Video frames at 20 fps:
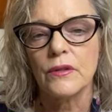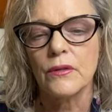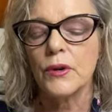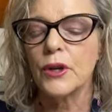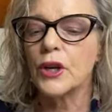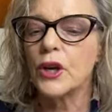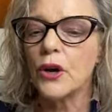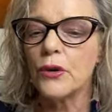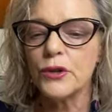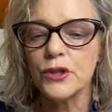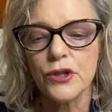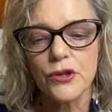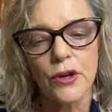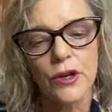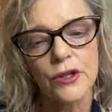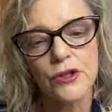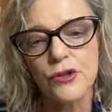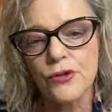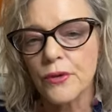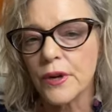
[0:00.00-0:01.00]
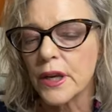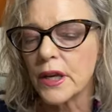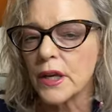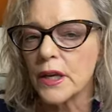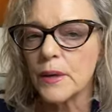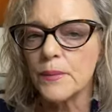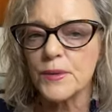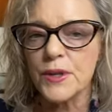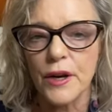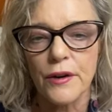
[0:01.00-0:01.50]
We go into our
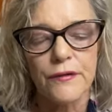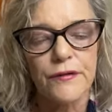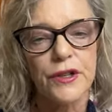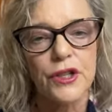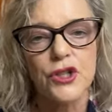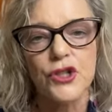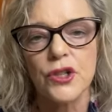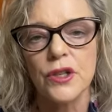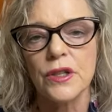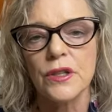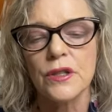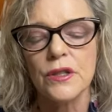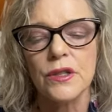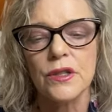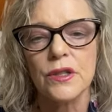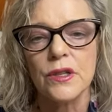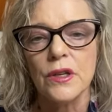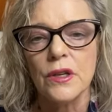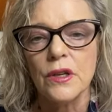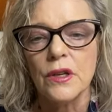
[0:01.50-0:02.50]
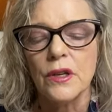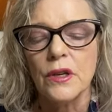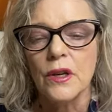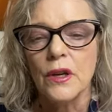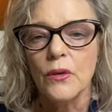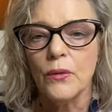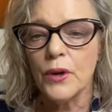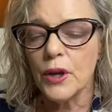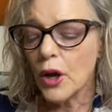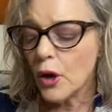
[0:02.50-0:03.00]
dreams, our visions.
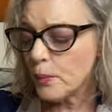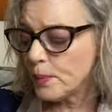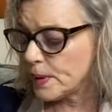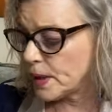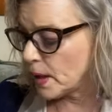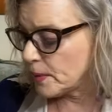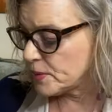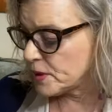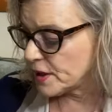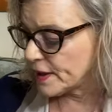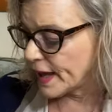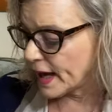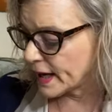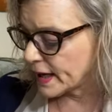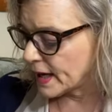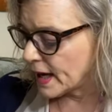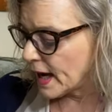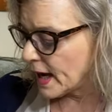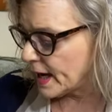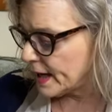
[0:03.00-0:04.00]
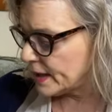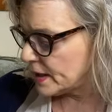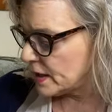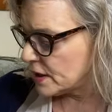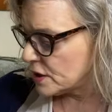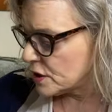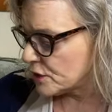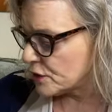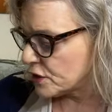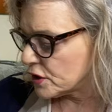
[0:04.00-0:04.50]
We open up to that
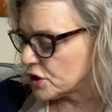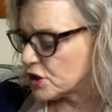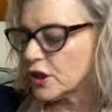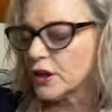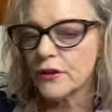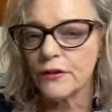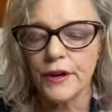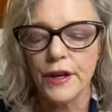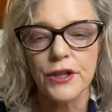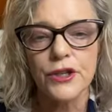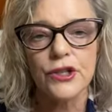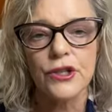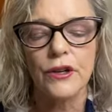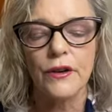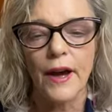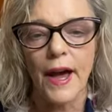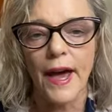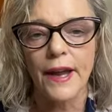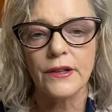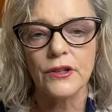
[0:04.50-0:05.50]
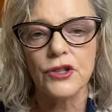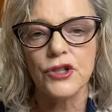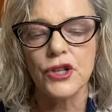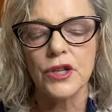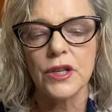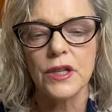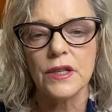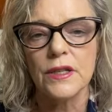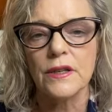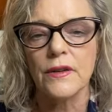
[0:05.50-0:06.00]
guidance for the generational
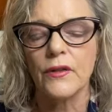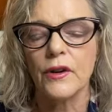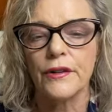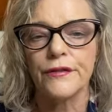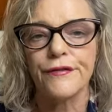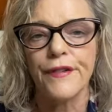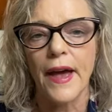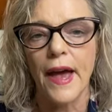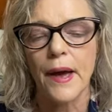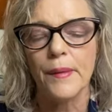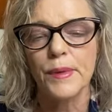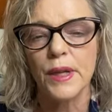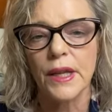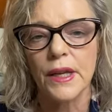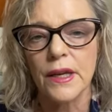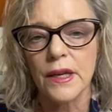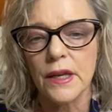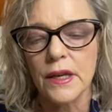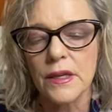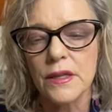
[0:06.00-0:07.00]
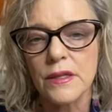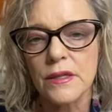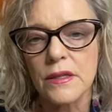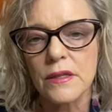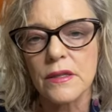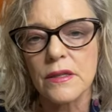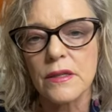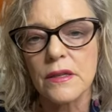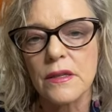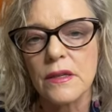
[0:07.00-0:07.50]
energies of our families.
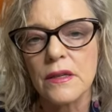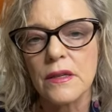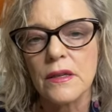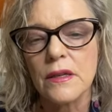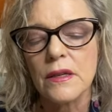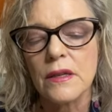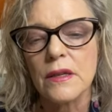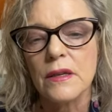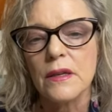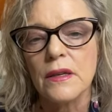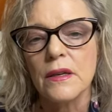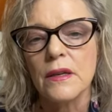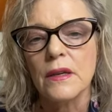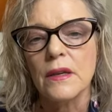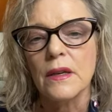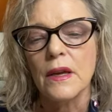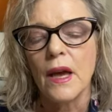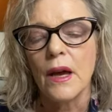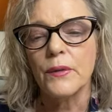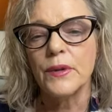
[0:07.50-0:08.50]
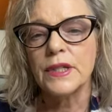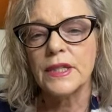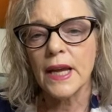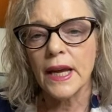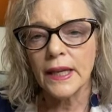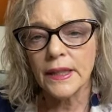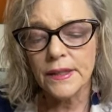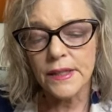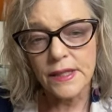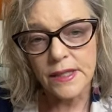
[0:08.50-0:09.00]
And we
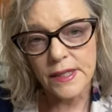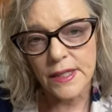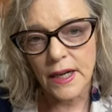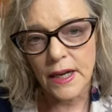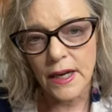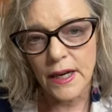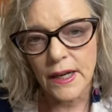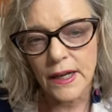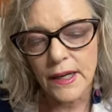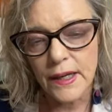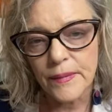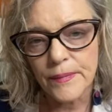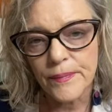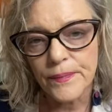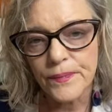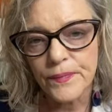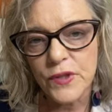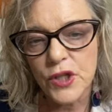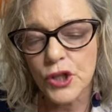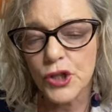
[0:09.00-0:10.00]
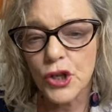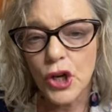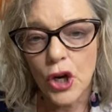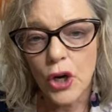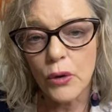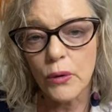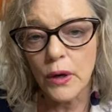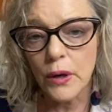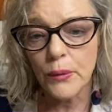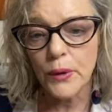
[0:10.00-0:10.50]
take this time to
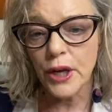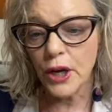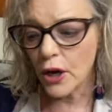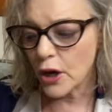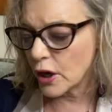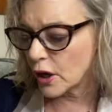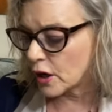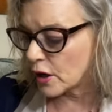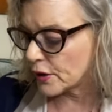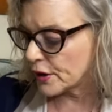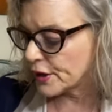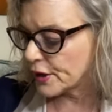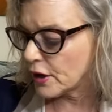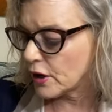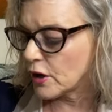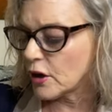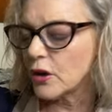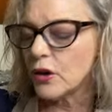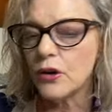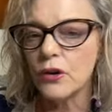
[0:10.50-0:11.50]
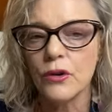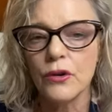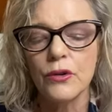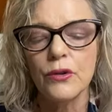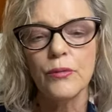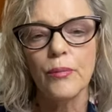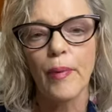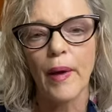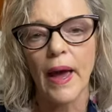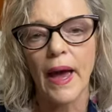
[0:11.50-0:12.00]
know where we are in our
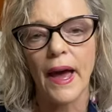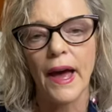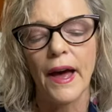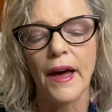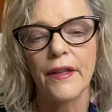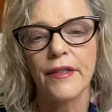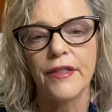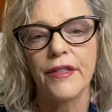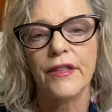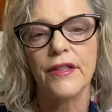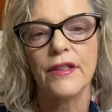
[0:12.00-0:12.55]
own path.